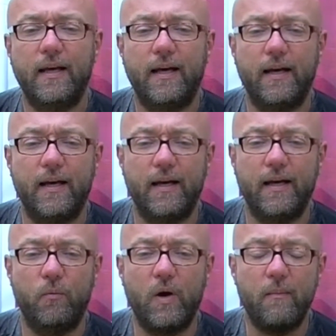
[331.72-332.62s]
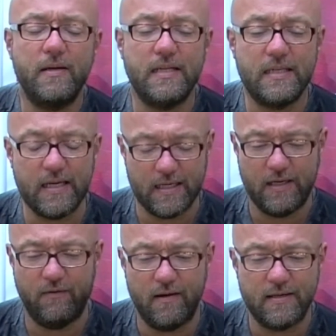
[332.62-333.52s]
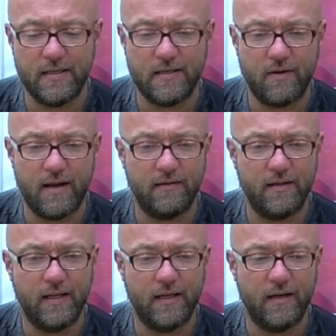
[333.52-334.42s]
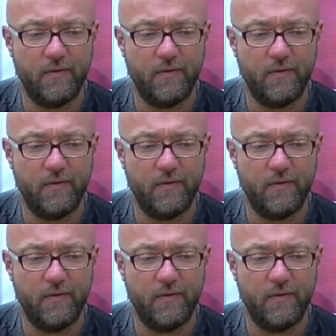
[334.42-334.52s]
One of the most distinctive artists around, I think.